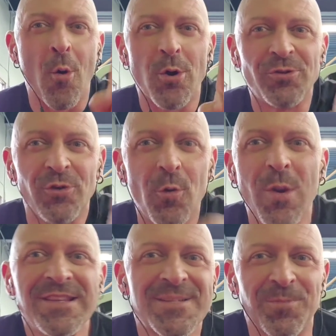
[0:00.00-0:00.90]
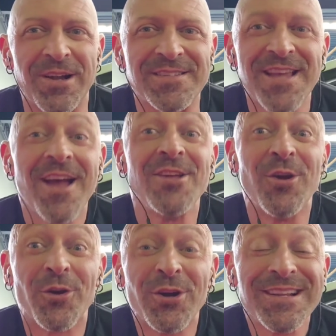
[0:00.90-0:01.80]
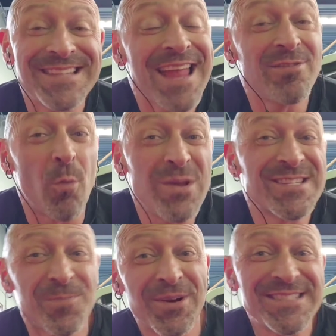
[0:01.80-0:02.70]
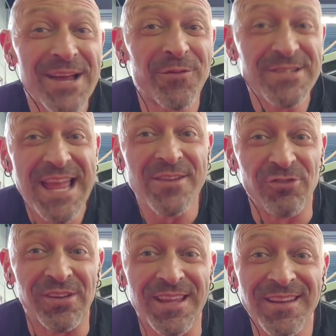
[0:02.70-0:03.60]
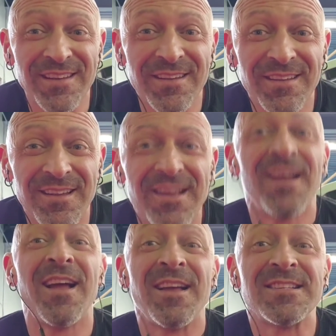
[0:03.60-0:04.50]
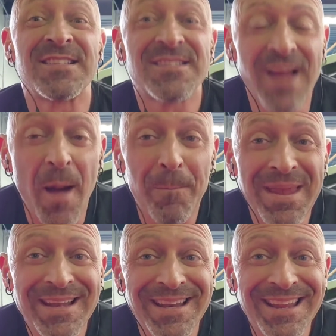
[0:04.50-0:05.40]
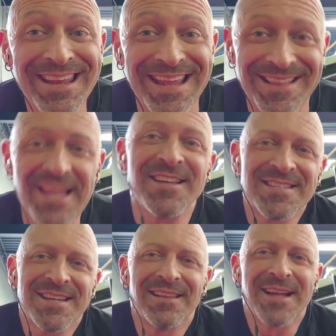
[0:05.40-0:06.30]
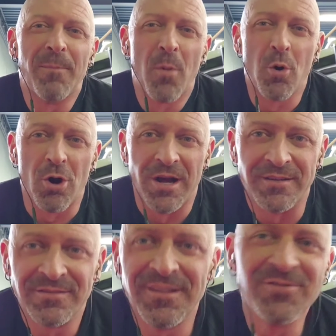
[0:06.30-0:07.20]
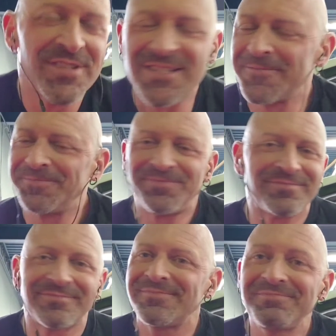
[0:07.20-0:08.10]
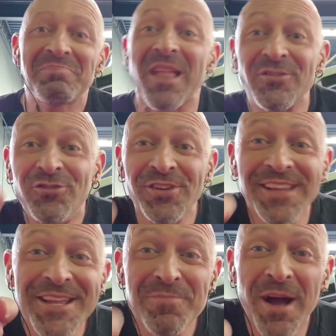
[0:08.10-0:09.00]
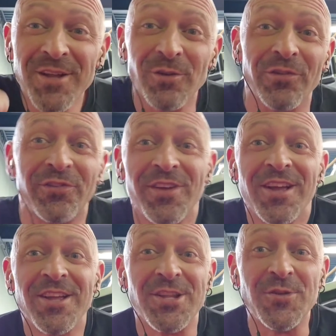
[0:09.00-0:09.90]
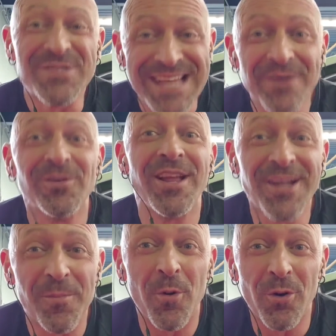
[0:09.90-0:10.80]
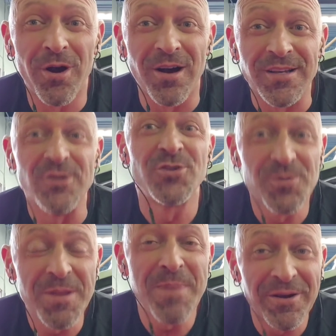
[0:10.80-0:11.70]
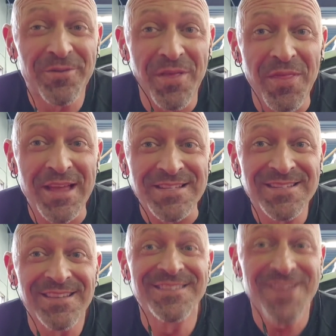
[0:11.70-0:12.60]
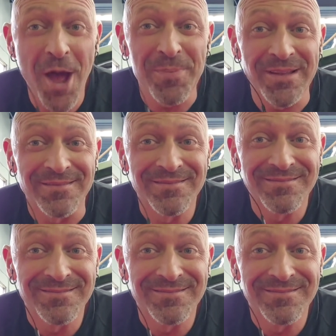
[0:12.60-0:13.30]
or do wind sprints, you're going to take the wind sprints every day, Jillian. Stop being an idiot. You sound like a moron. You just, Jillian Michaels, you sound like a moron. You should be better than this. Stop it.